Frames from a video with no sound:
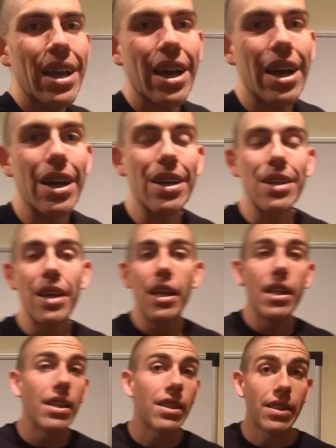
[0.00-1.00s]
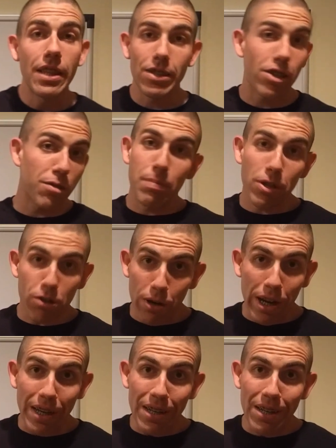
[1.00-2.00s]
Uh, this has been
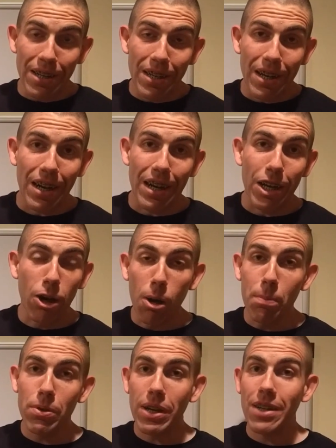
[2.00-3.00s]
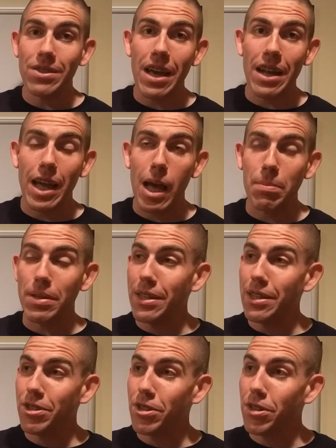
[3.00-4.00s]
great. I hope you guys had a happy
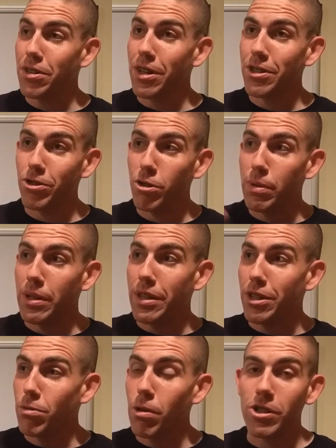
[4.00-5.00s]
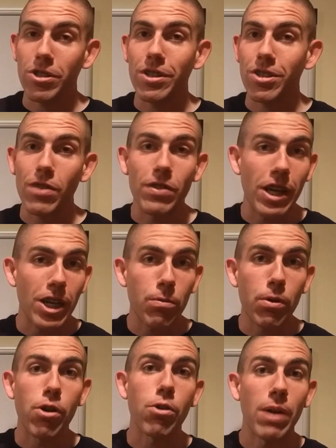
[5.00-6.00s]
Easter, assuming that you're watching this even
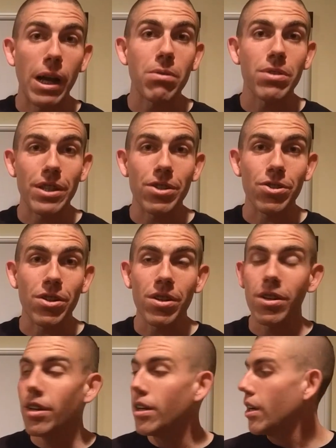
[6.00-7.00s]
anywhere around Easter.